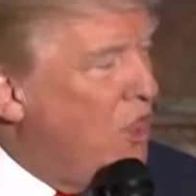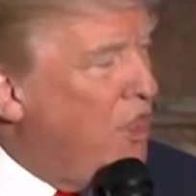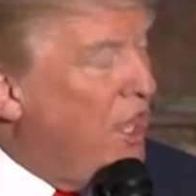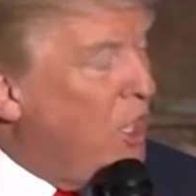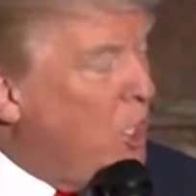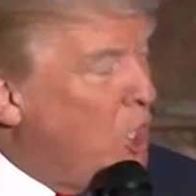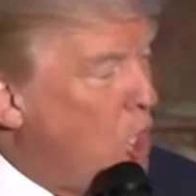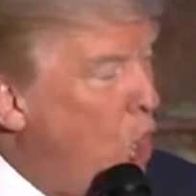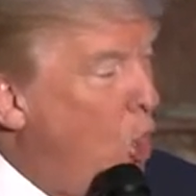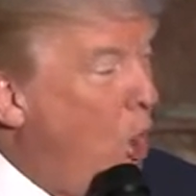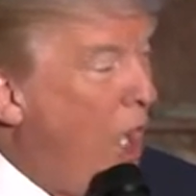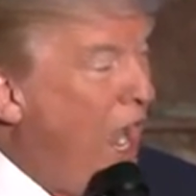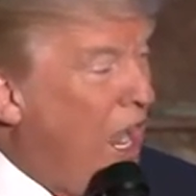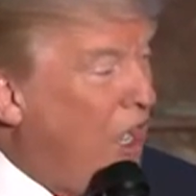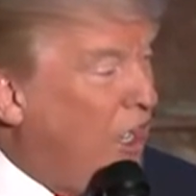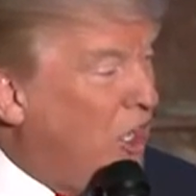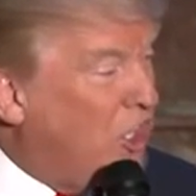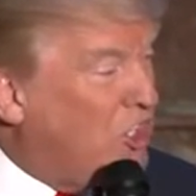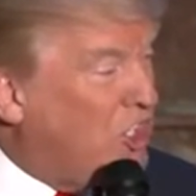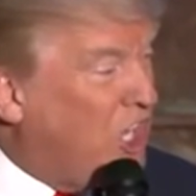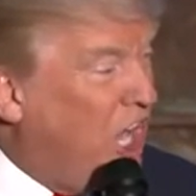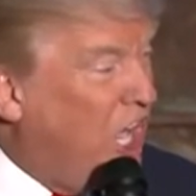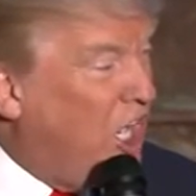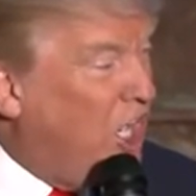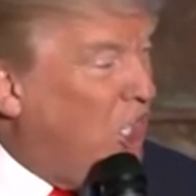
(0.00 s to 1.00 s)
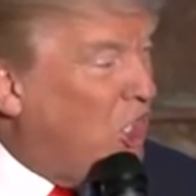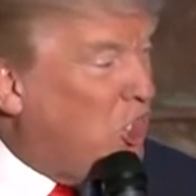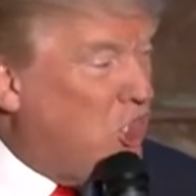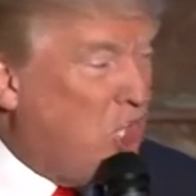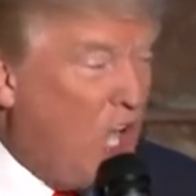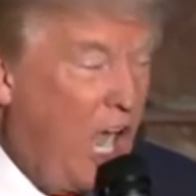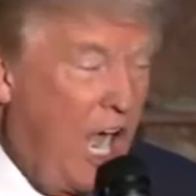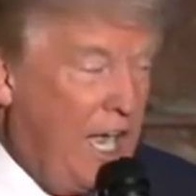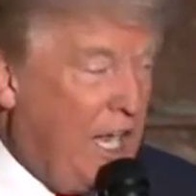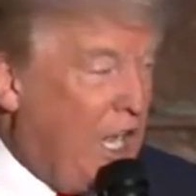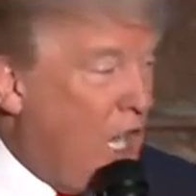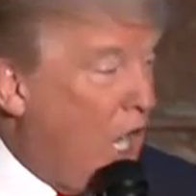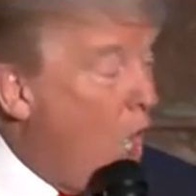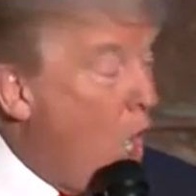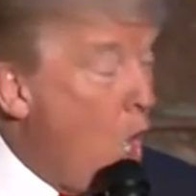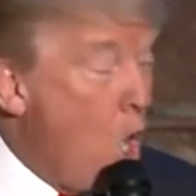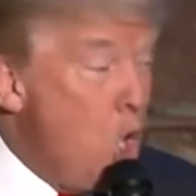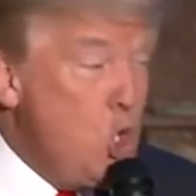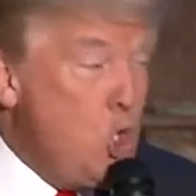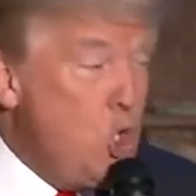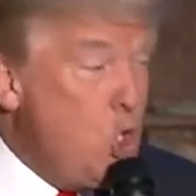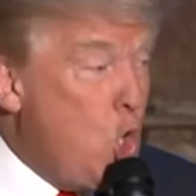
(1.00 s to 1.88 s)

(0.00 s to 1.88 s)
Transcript: that know how to say to China,